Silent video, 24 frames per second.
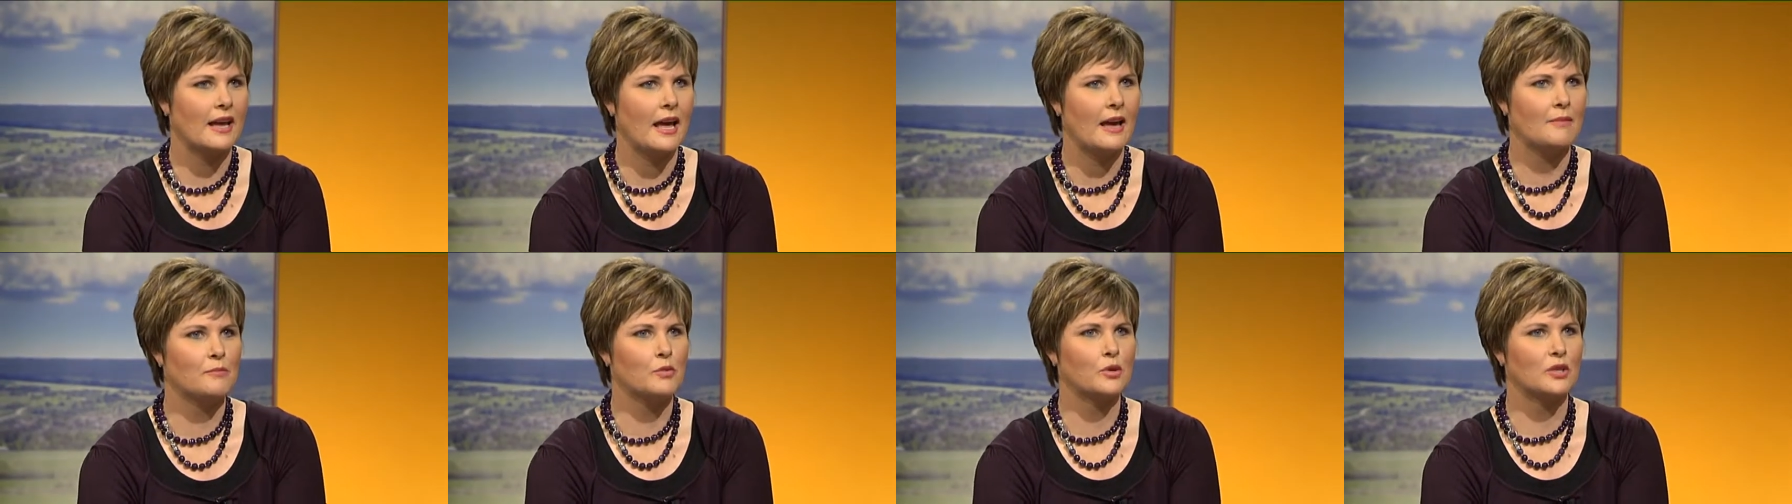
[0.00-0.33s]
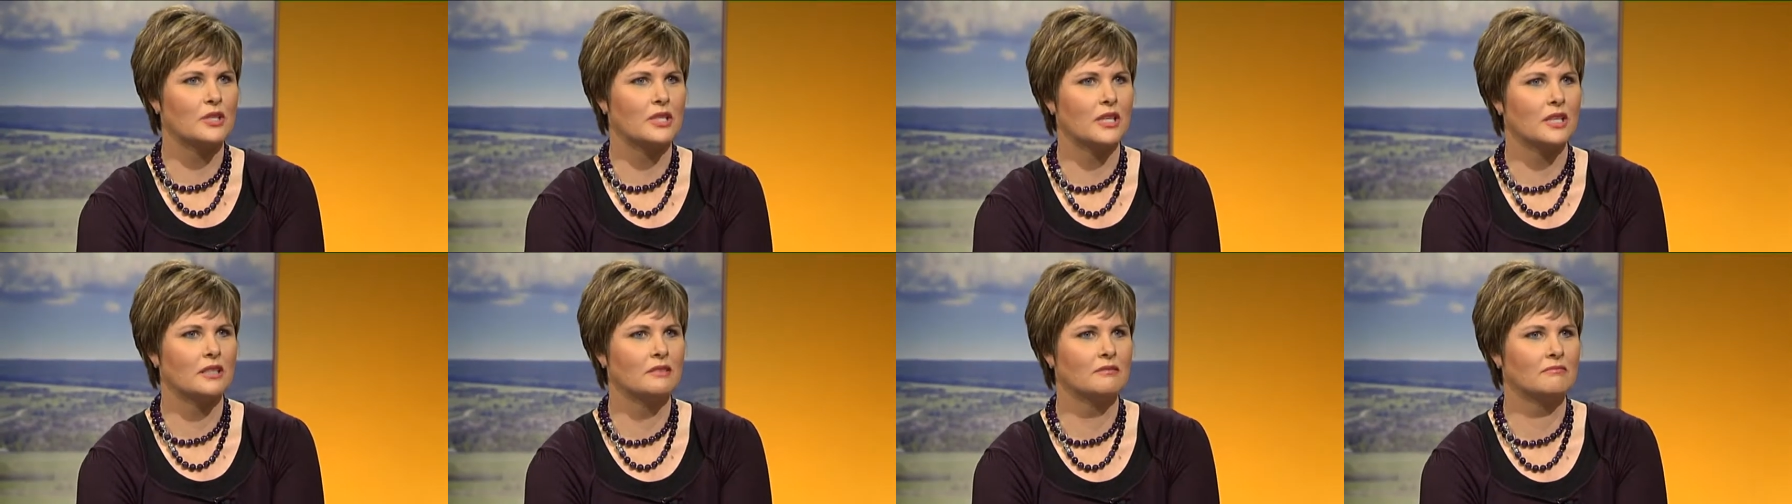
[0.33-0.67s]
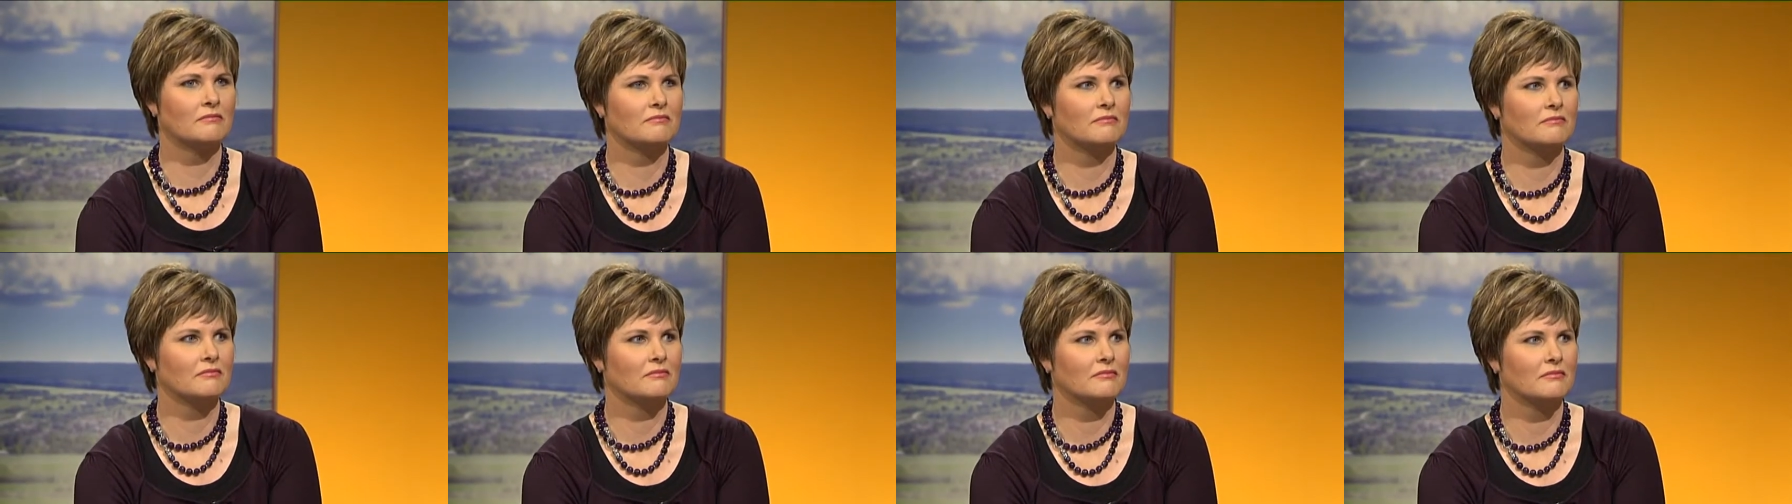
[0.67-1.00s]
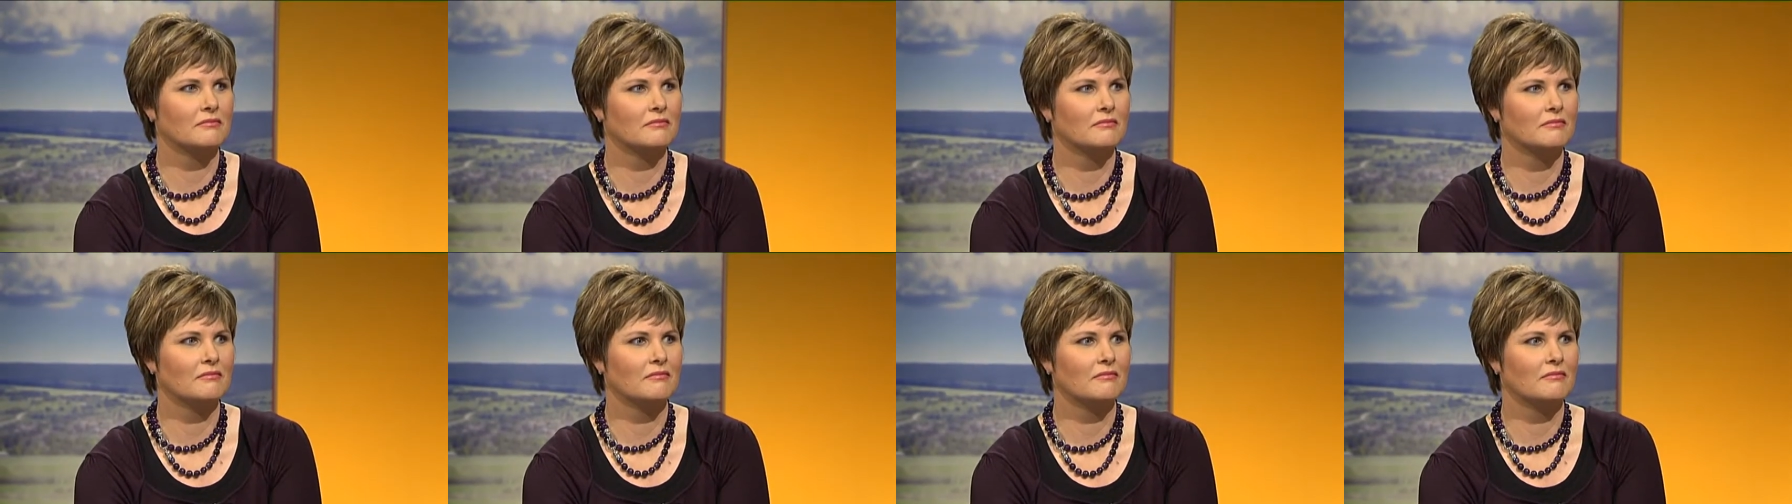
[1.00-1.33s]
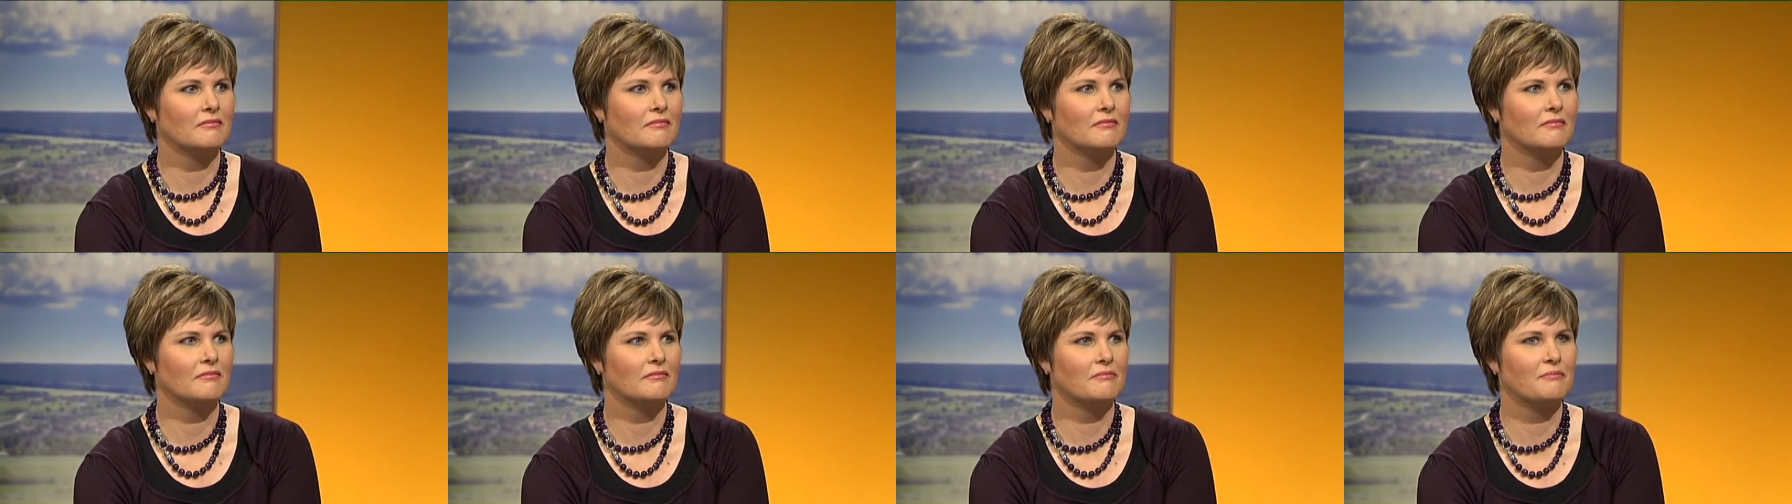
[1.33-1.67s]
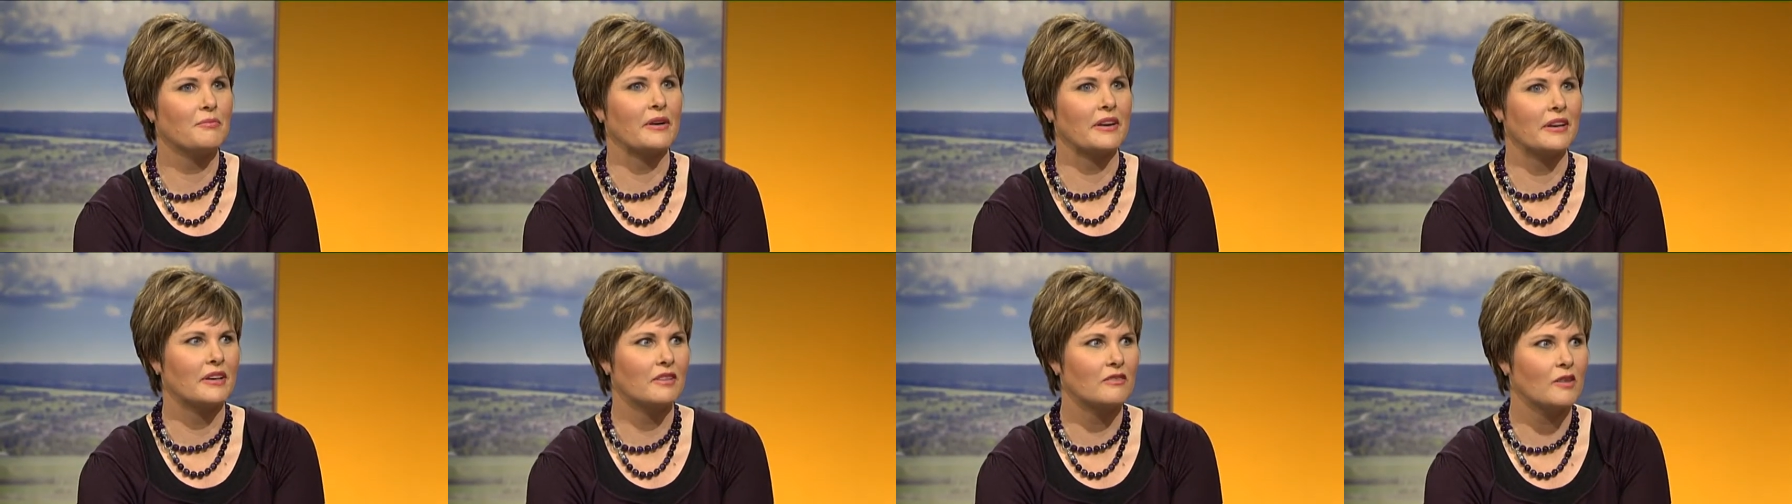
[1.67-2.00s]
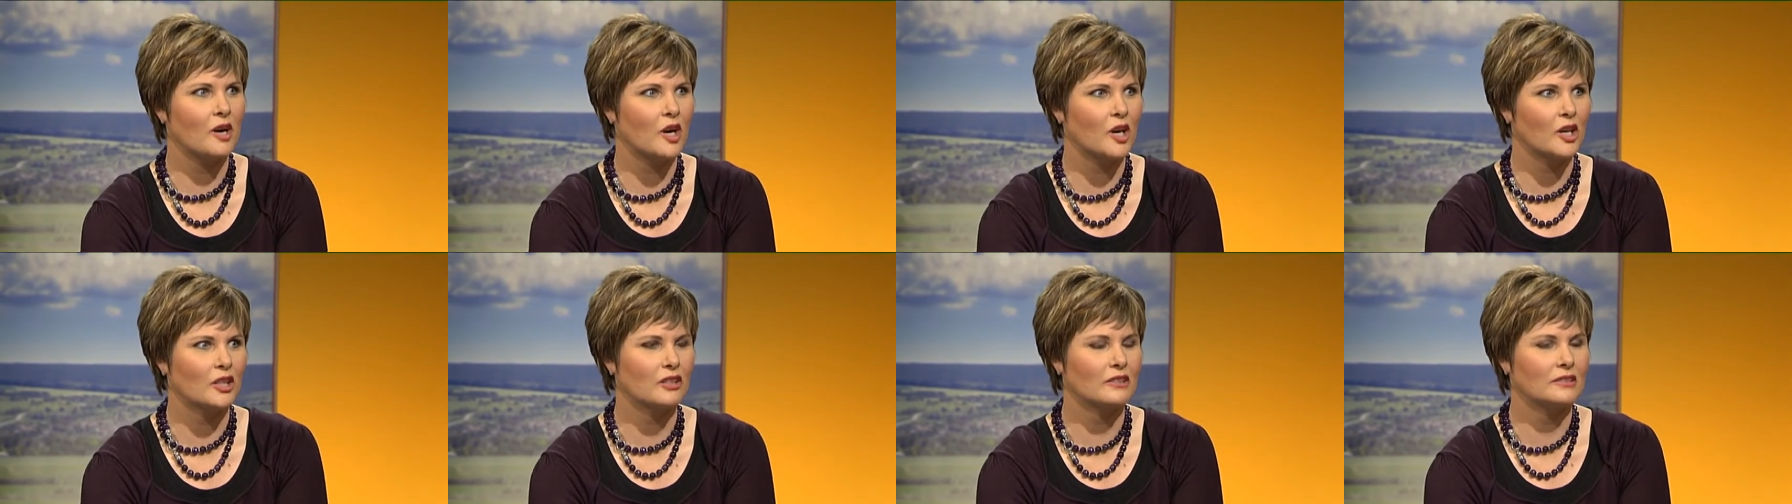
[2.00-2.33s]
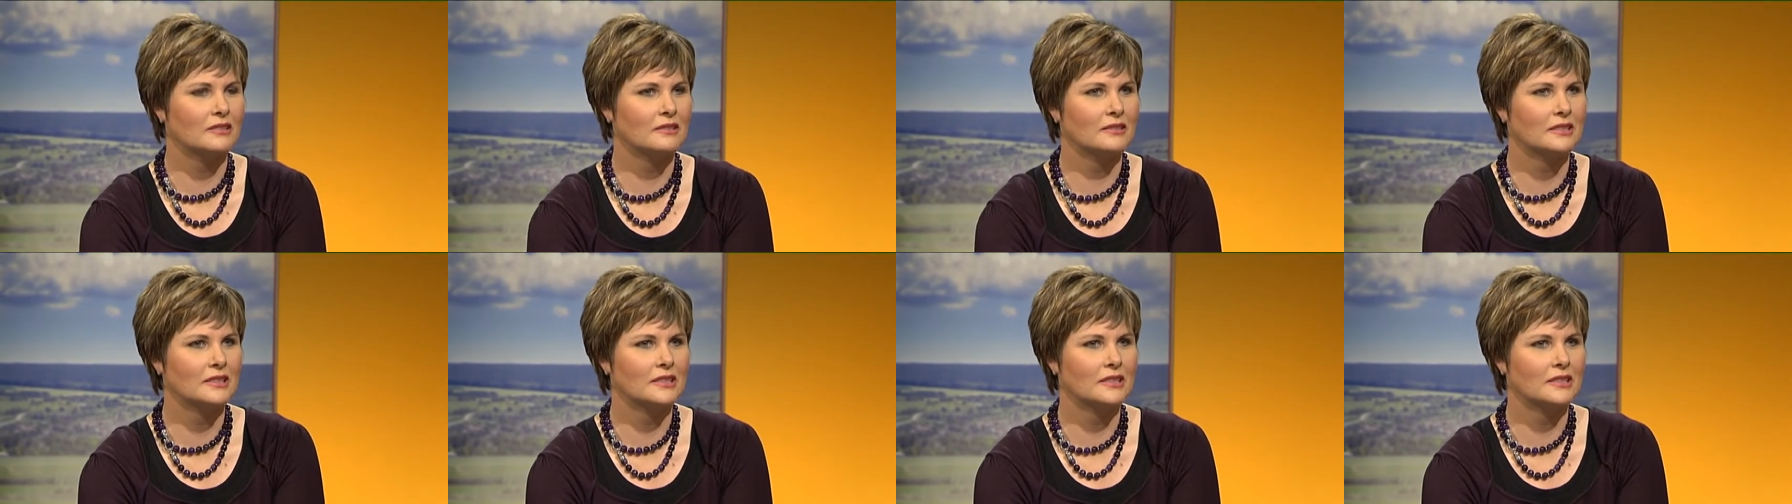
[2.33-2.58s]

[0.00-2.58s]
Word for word: Hamilton, bring your own.